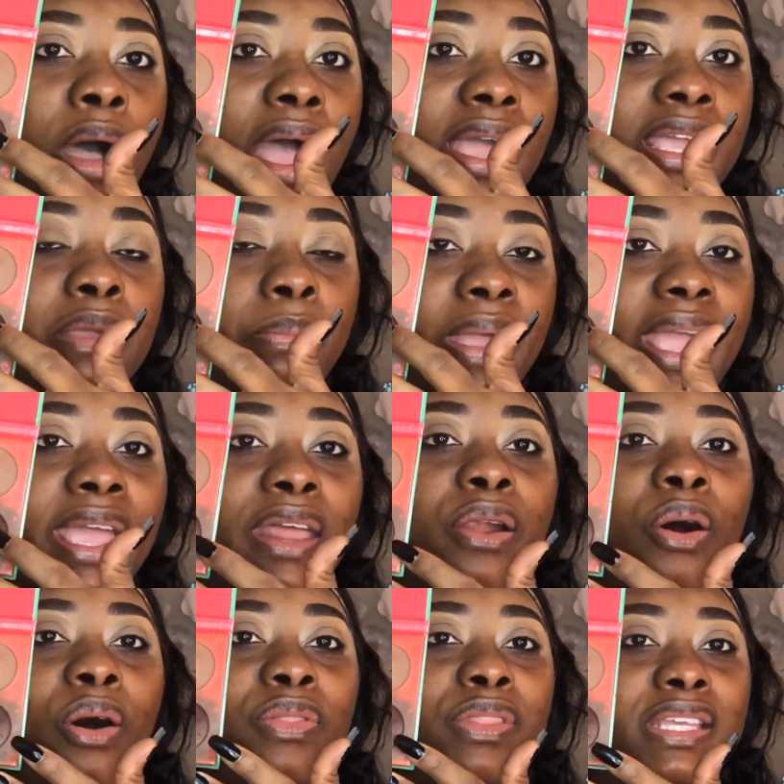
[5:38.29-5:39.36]
hit pan
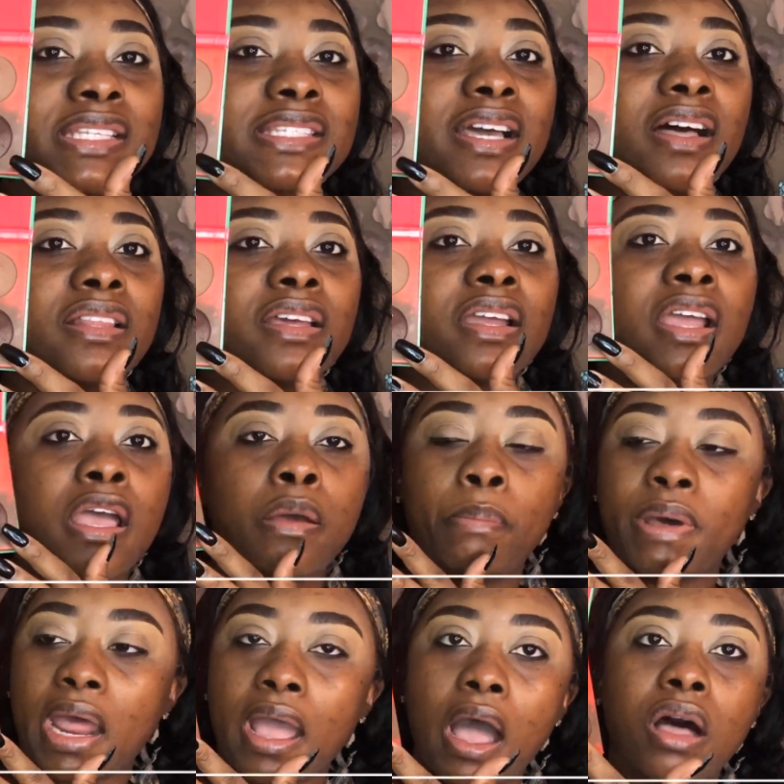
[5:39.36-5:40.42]
on this color, but
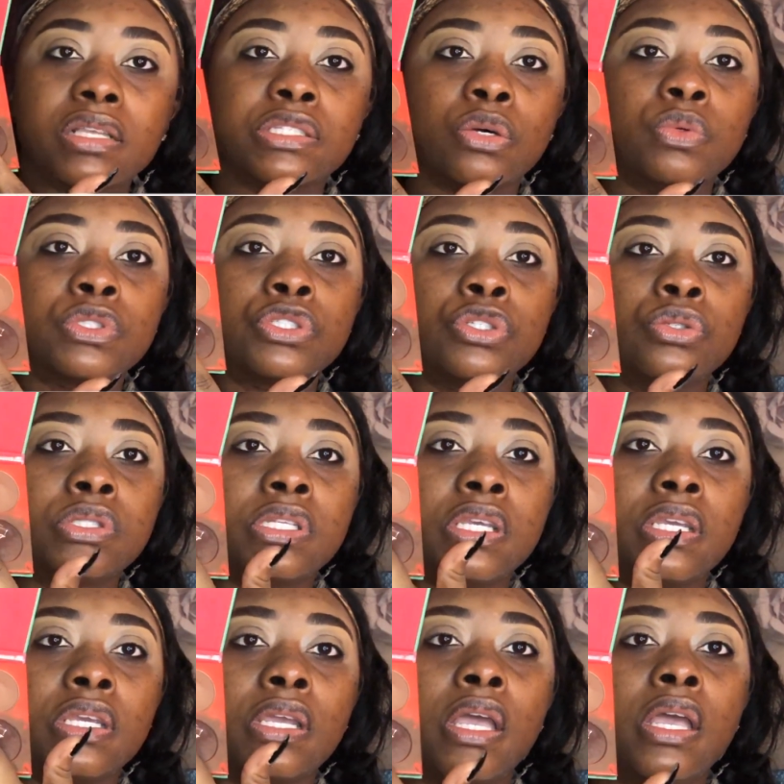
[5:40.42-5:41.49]
I also was
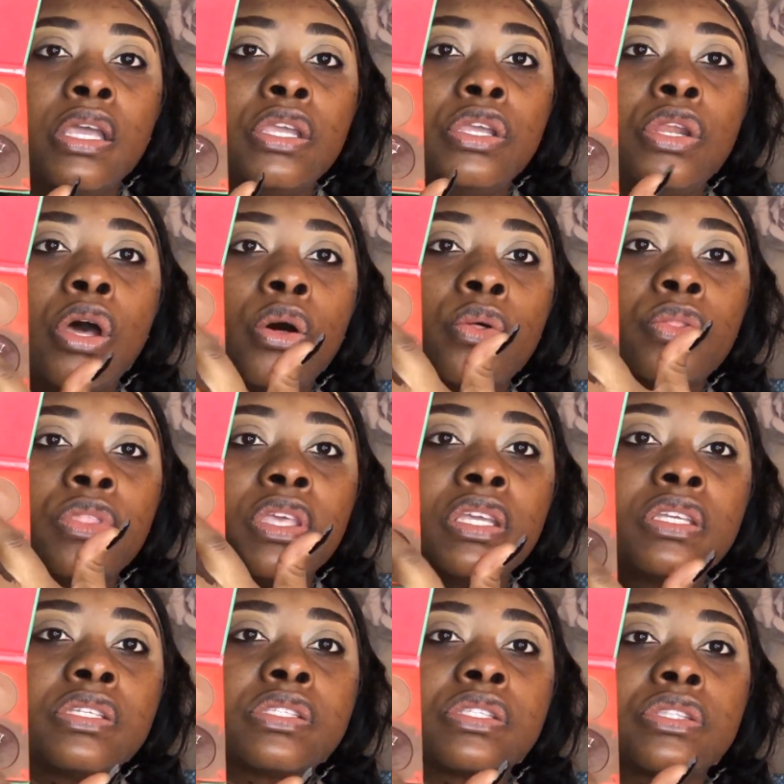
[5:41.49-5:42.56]
using, you know,
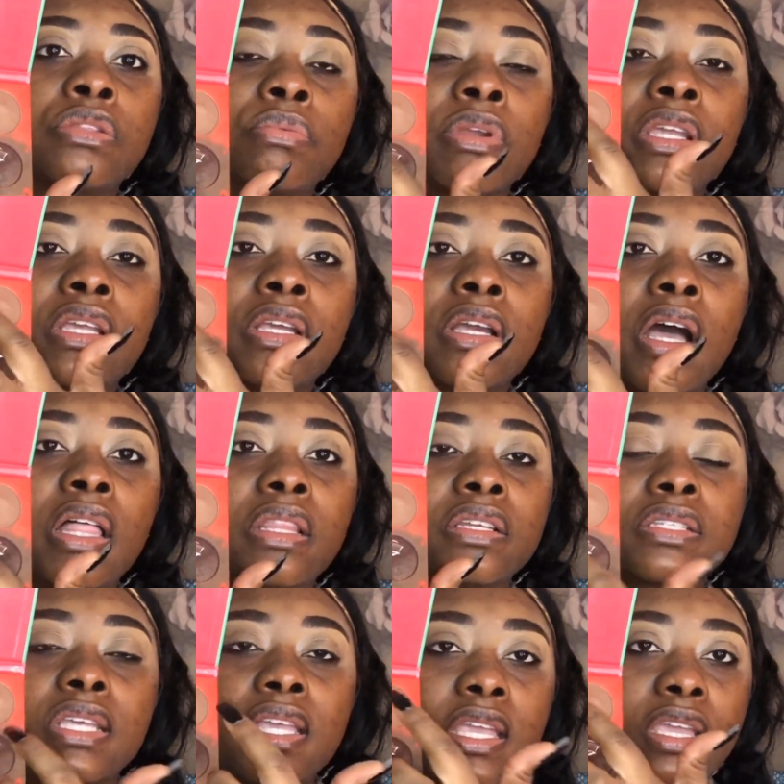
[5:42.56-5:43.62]
these 3 colors
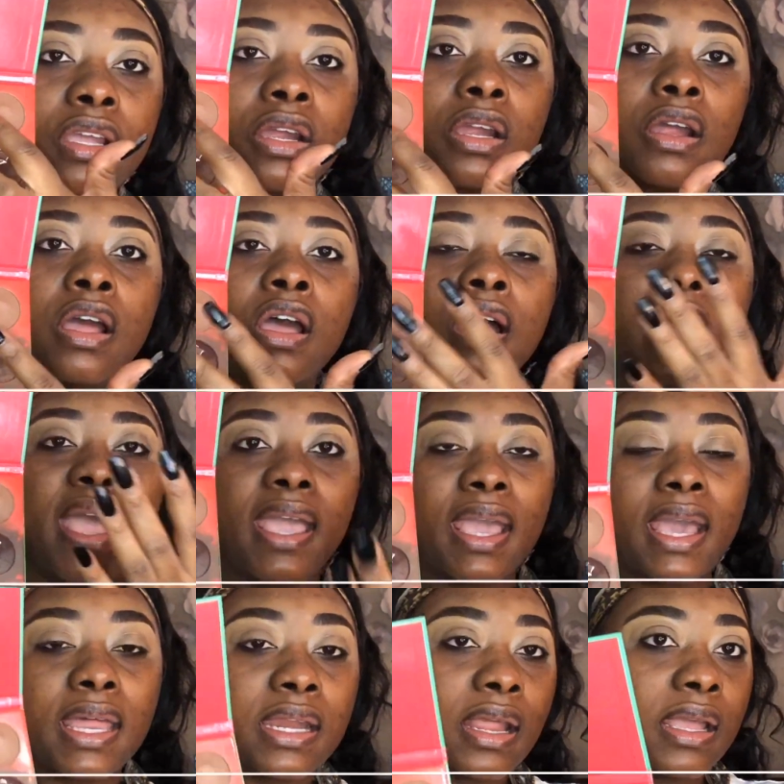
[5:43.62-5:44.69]
here,
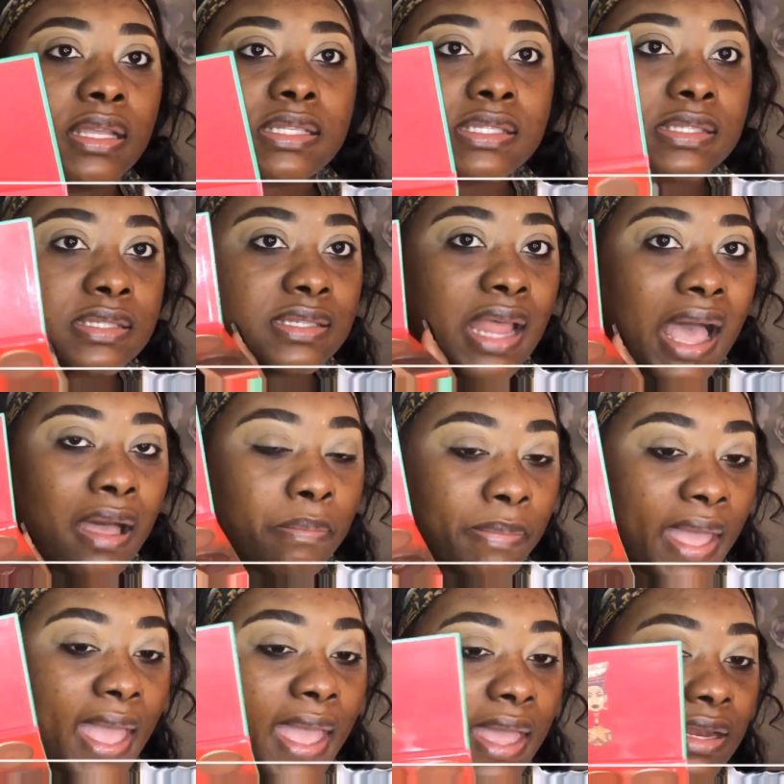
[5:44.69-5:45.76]
and it's not
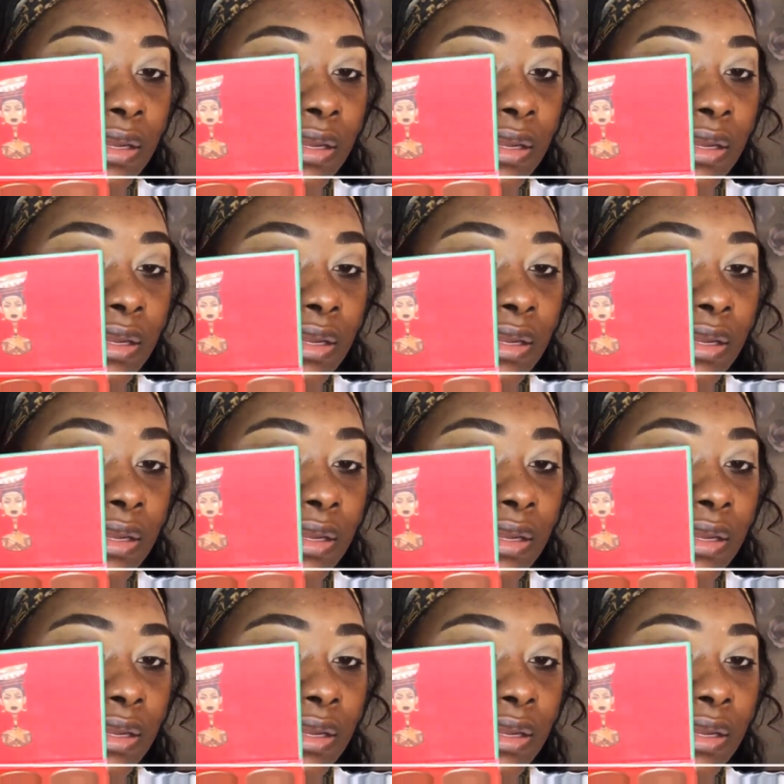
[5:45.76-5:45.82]
bad.